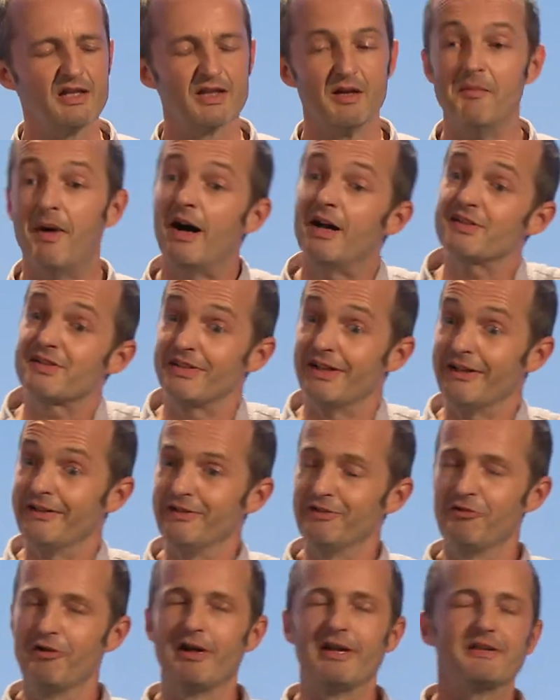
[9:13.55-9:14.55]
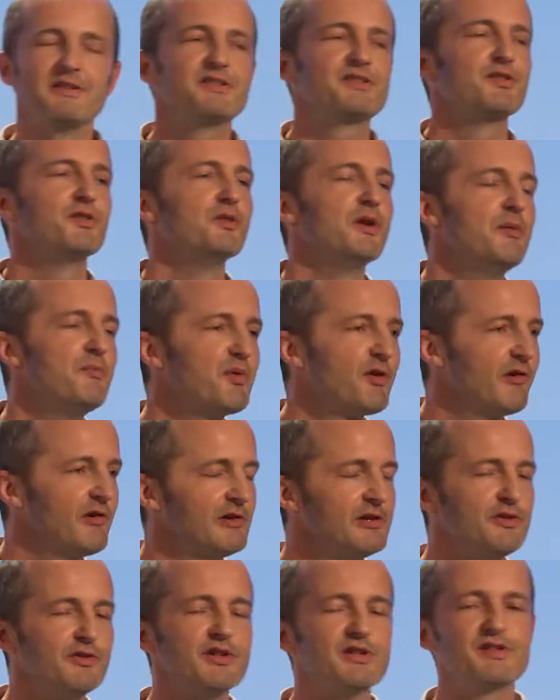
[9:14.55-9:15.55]
The Mars lander, right. So
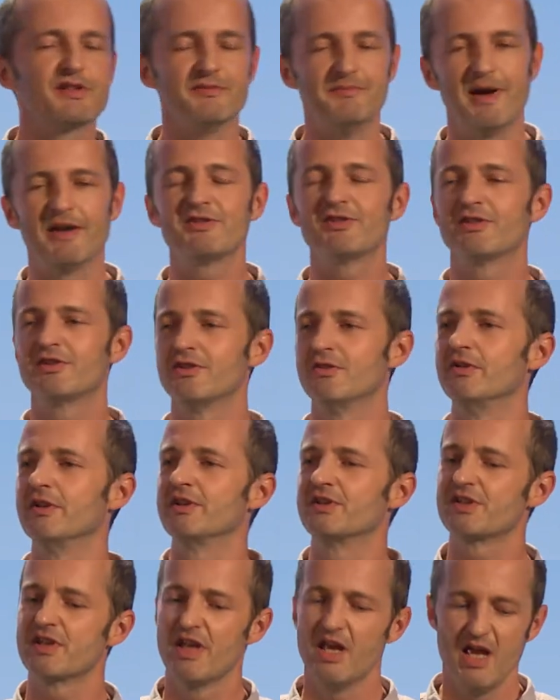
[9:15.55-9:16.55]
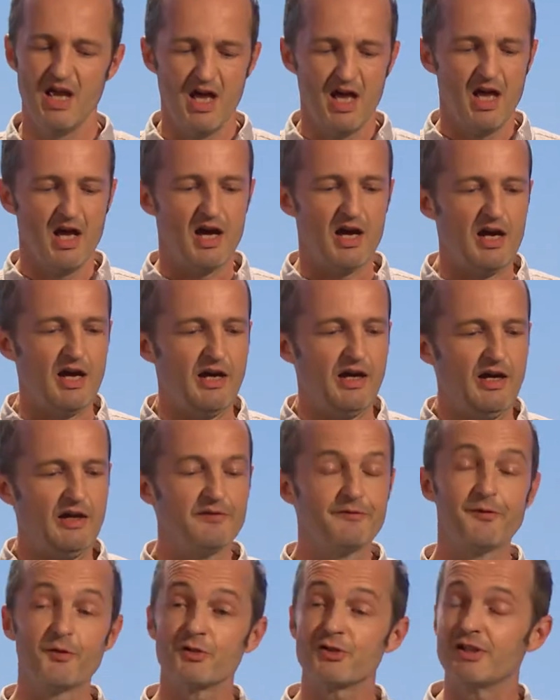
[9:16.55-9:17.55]
imperial units and metric units. Uh,
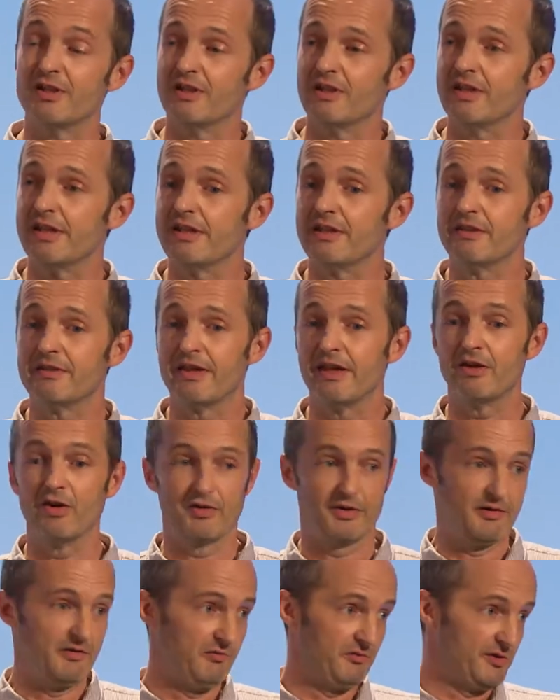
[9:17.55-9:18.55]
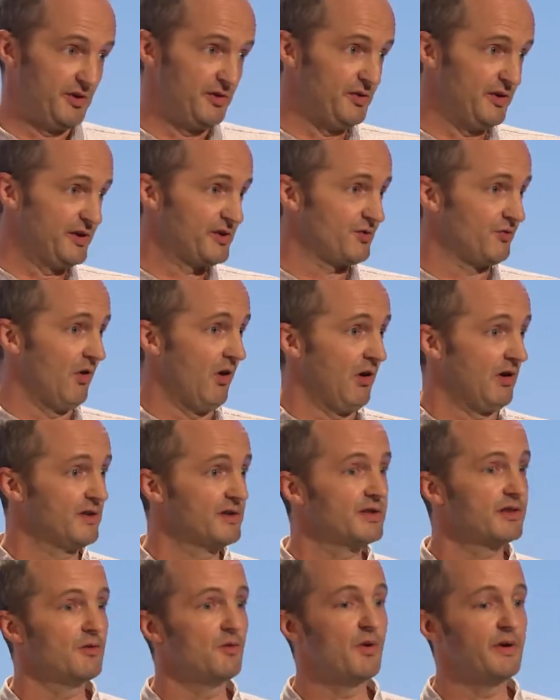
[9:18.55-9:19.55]
unfortunately, they got the units wrong.
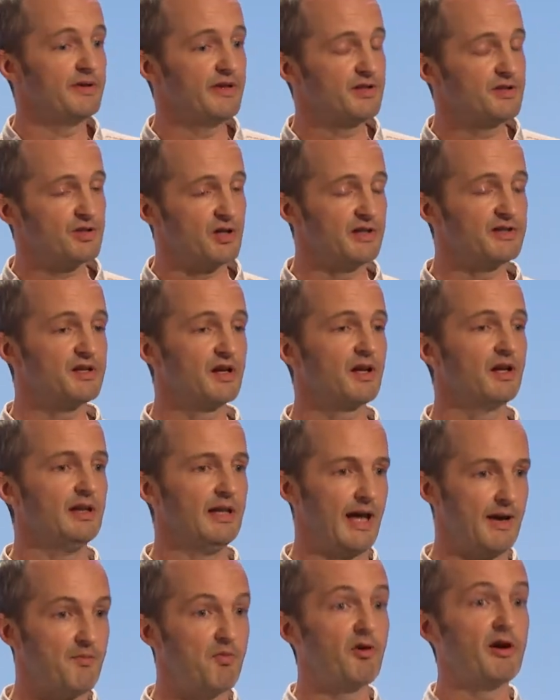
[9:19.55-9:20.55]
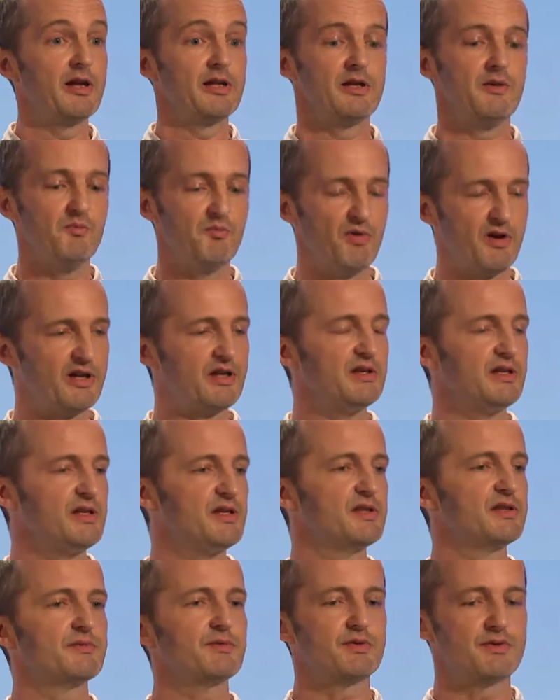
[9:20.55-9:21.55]
So when they tried to collaborate and bring
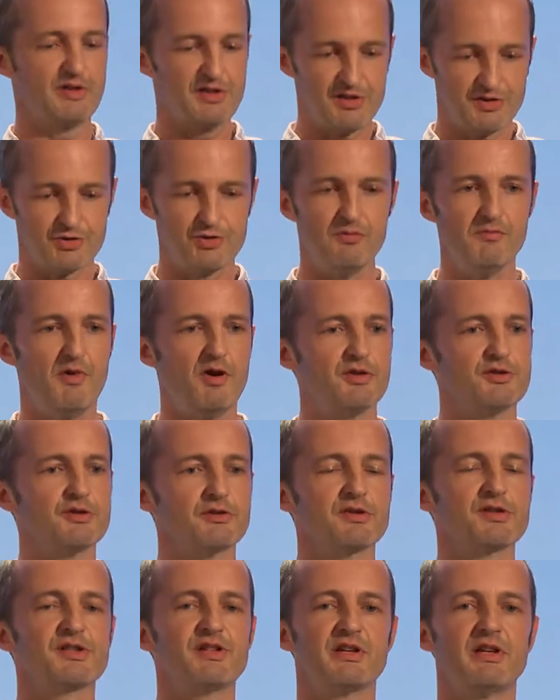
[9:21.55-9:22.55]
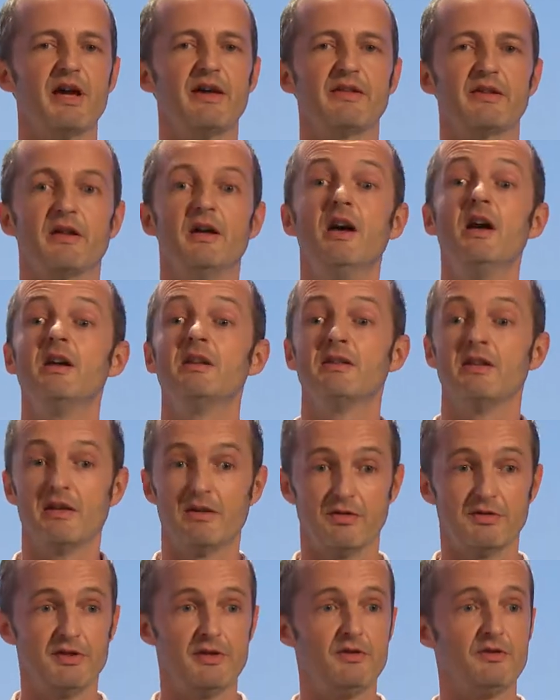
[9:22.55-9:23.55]
these, these two modules together, they
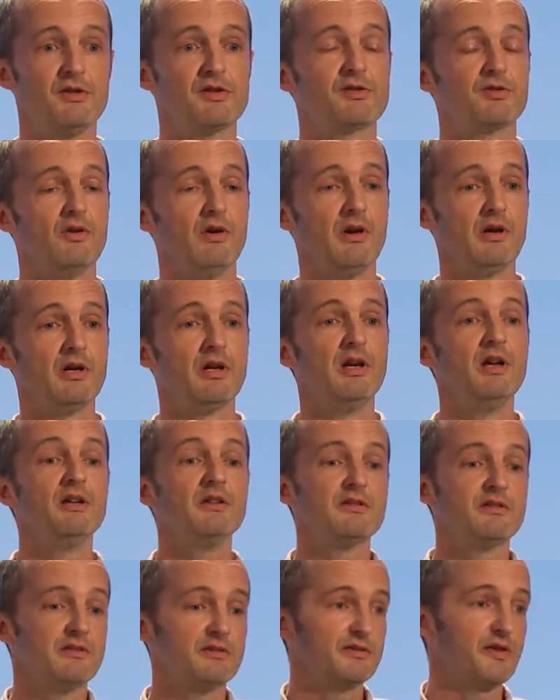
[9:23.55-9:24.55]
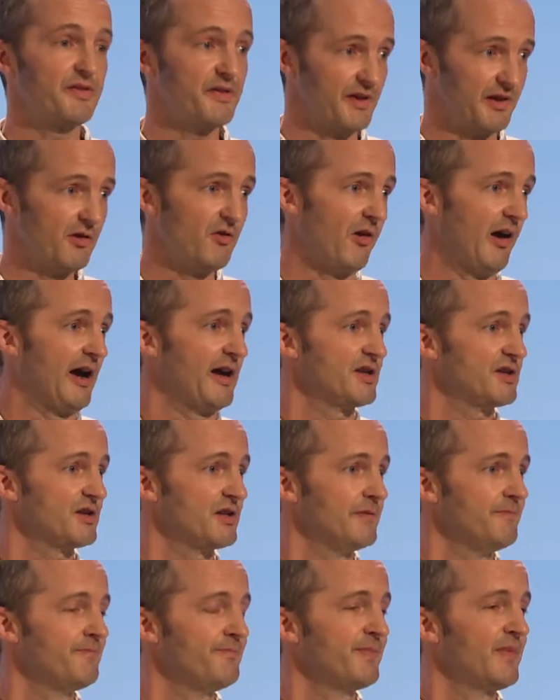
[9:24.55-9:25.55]
got the units wrong. The thing
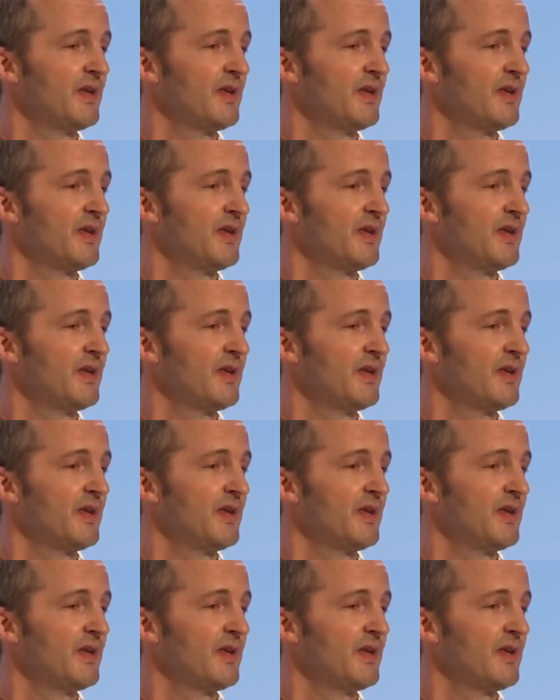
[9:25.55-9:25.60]
crashed.